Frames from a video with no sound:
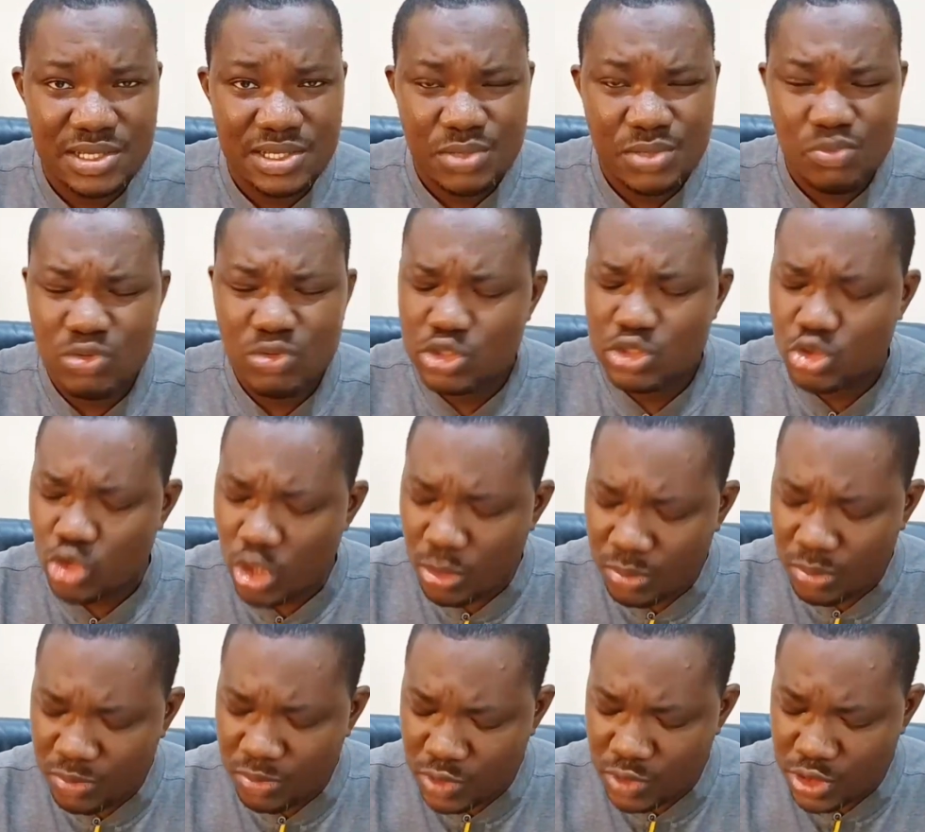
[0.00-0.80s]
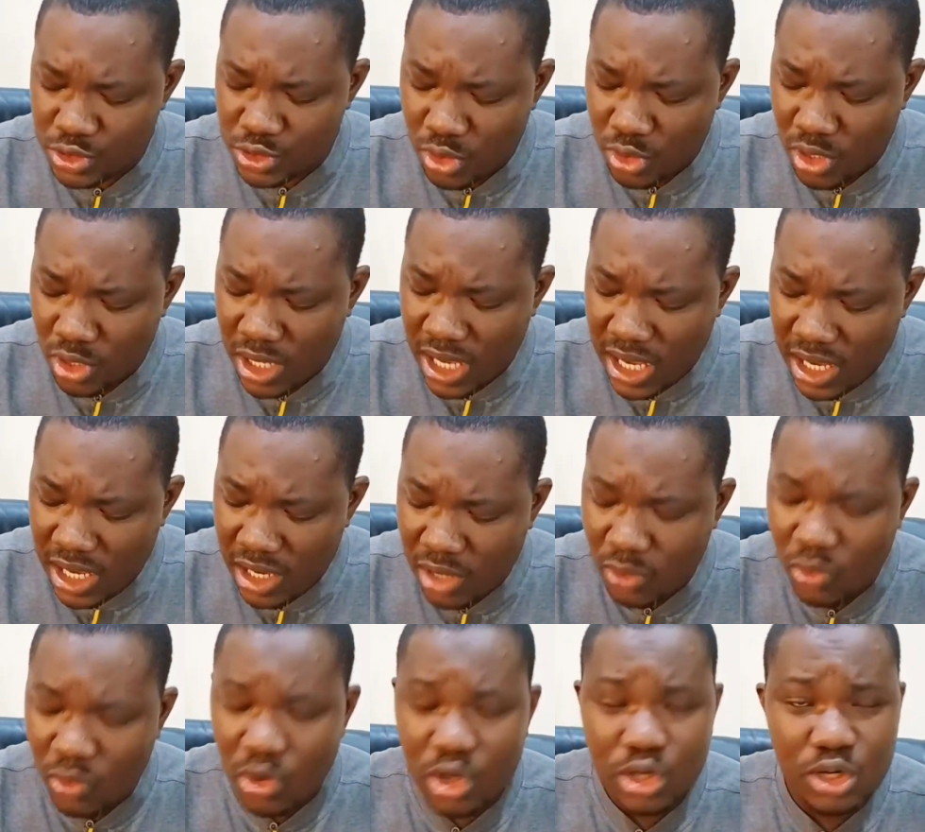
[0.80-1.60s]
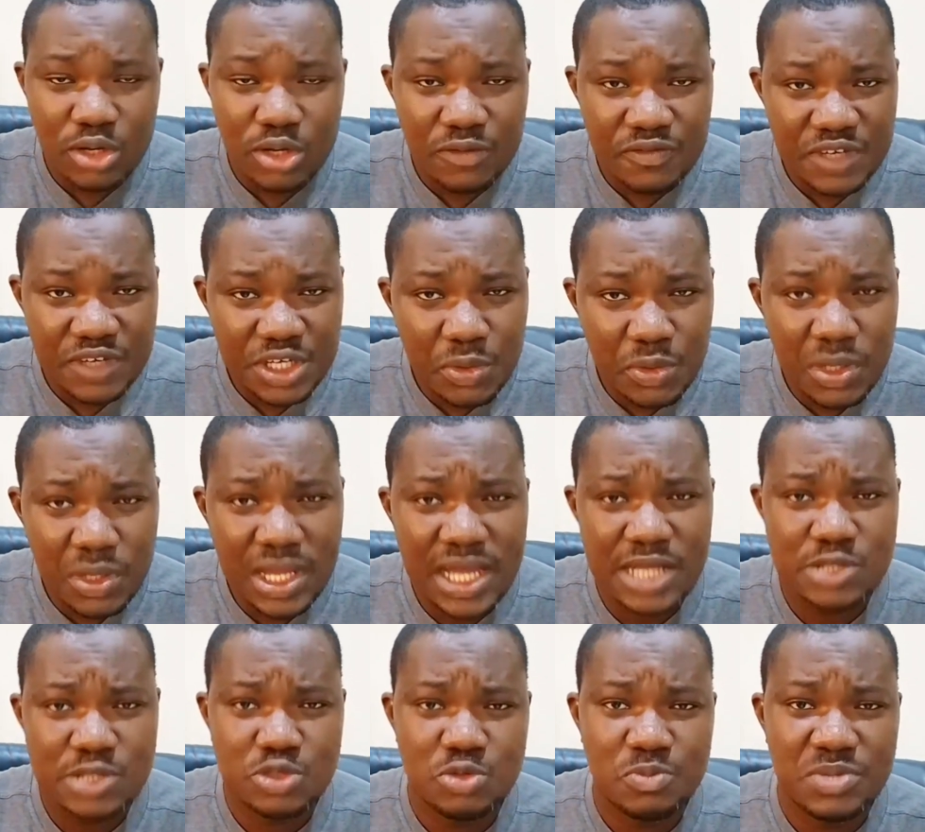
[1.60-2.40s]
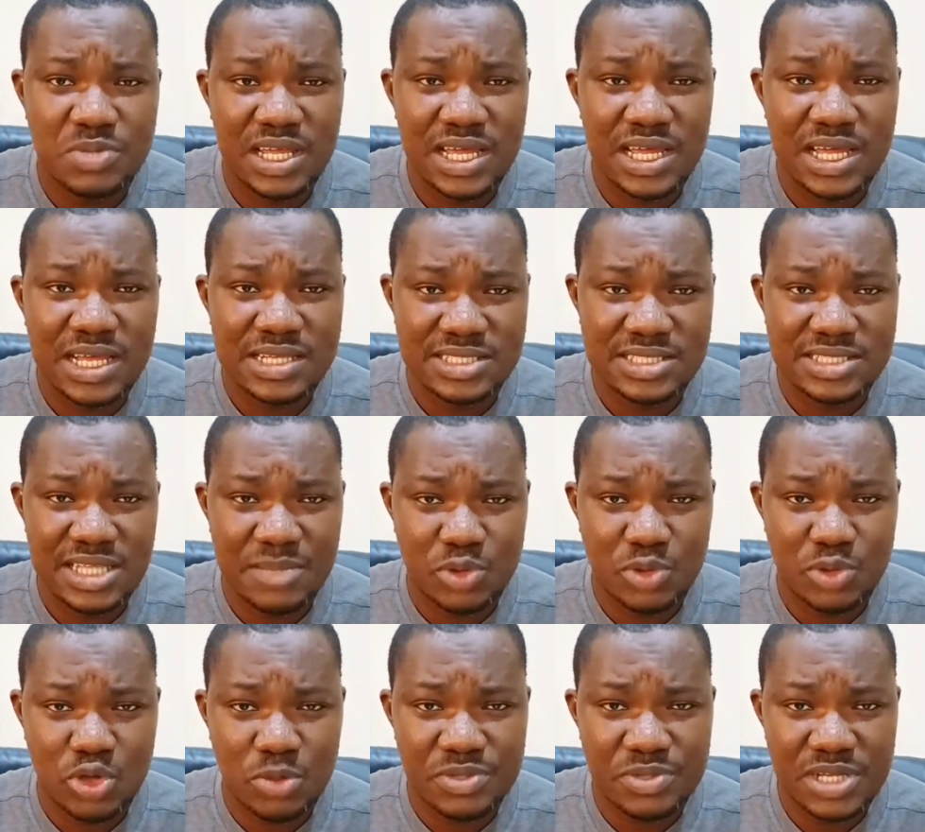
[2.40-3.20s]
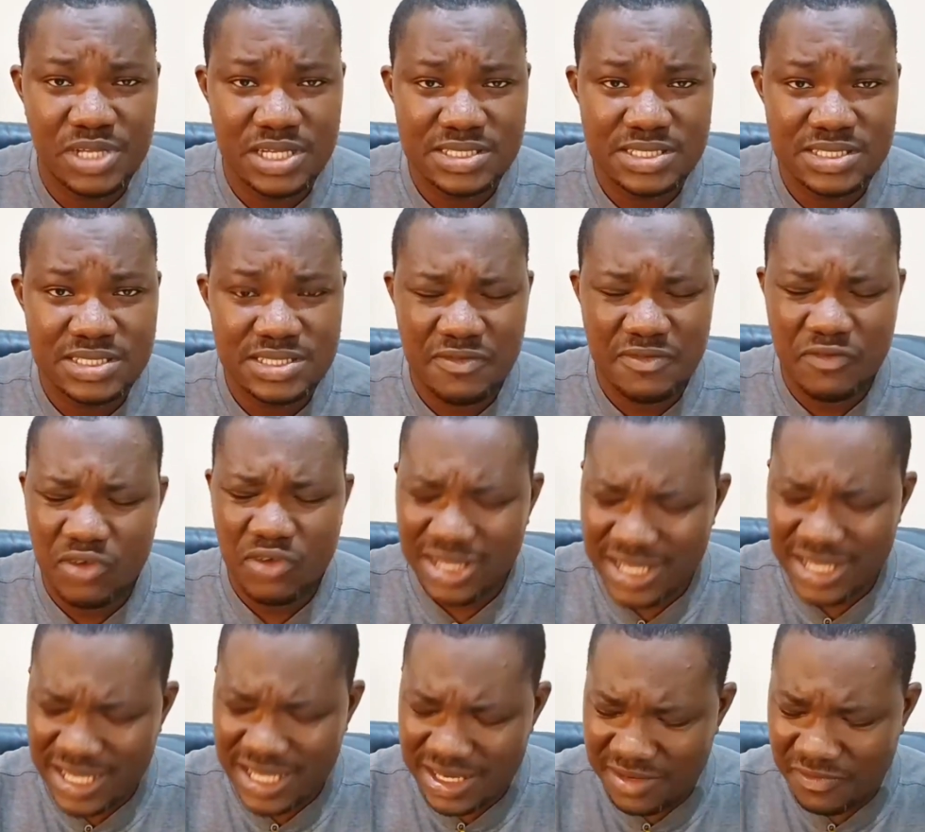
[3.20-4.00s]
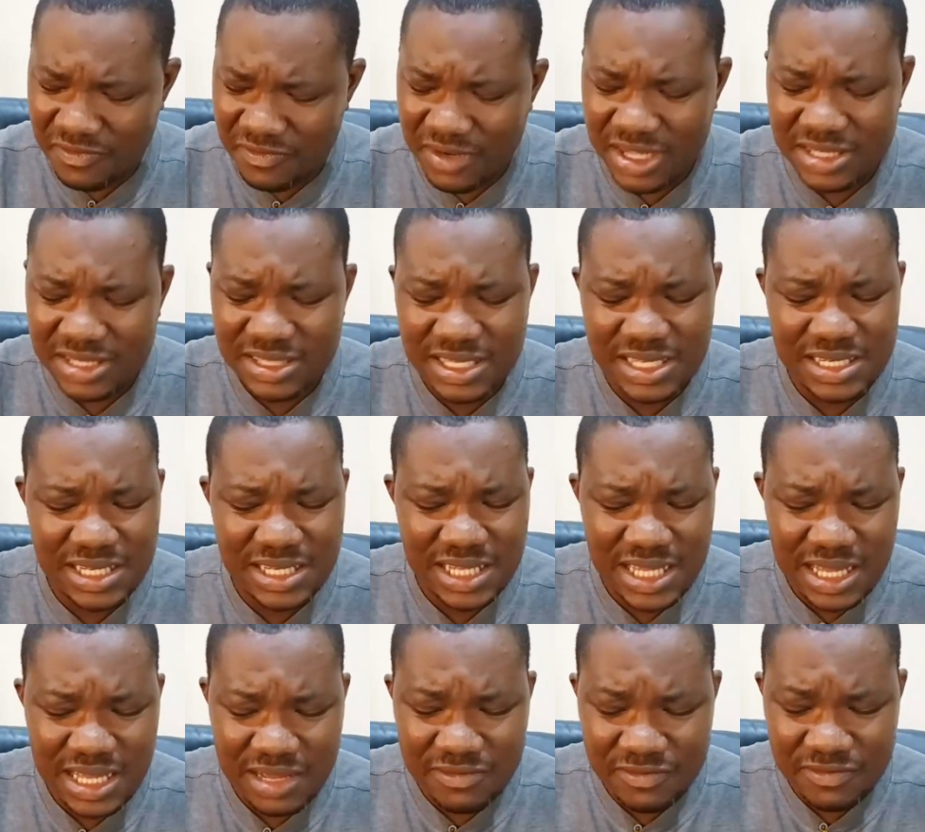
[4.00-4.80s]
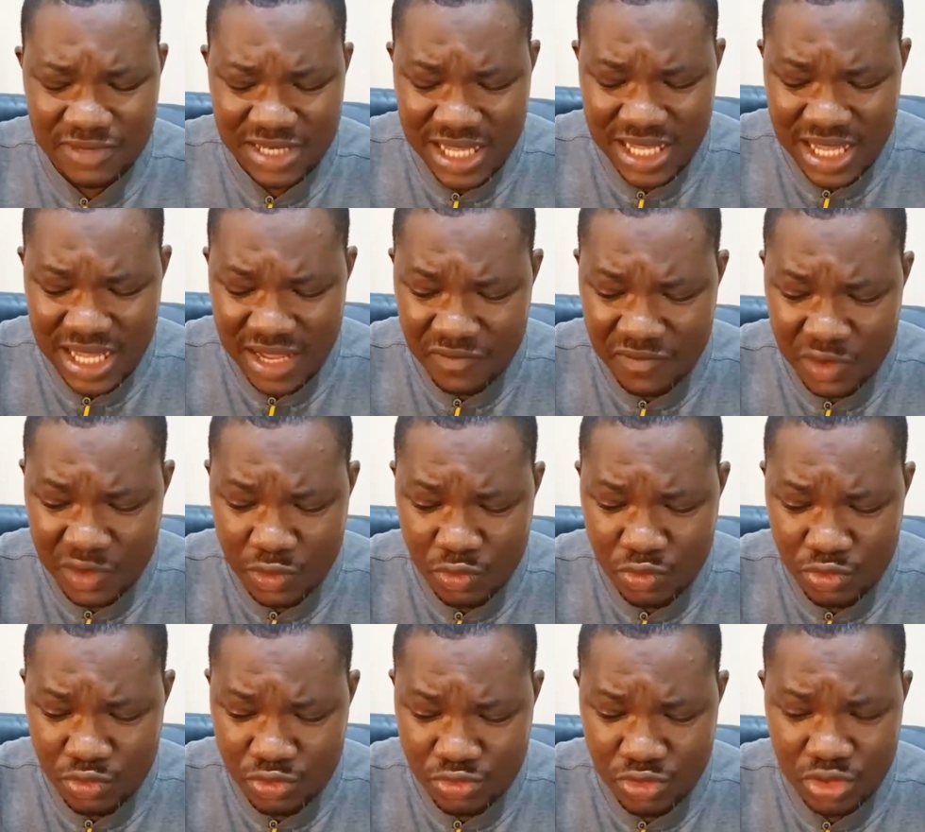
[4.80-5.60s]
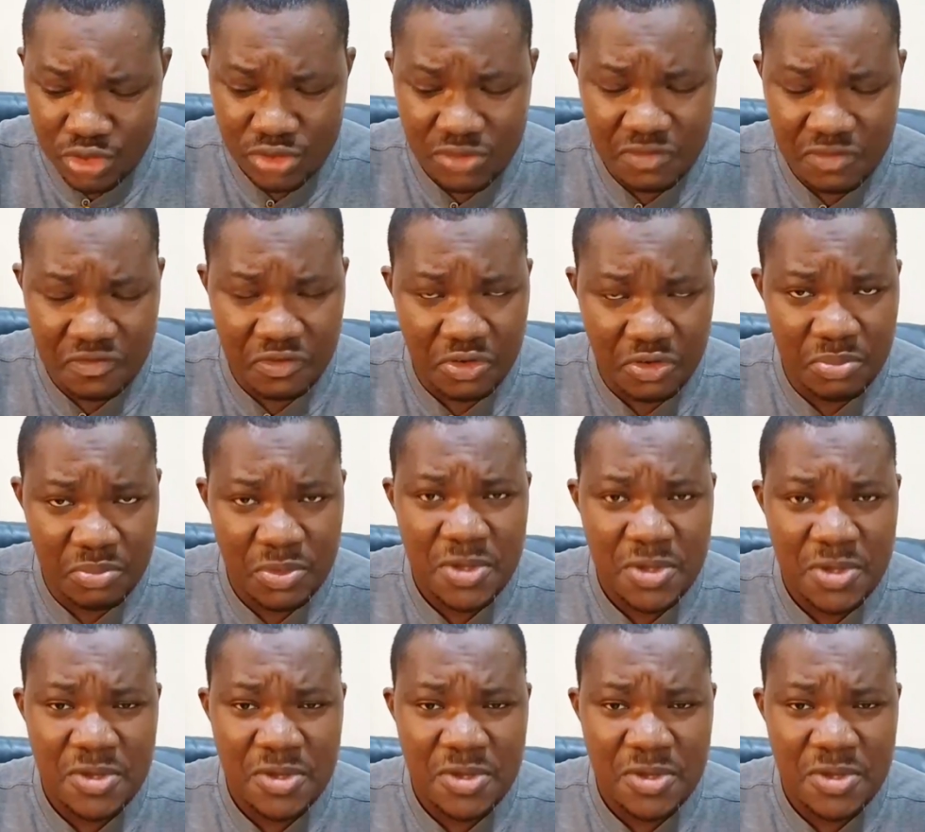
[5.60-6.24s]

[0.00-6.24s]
We saw how all of Newcastle players stepped up yesterday. Forget the fact that they have a good run of form.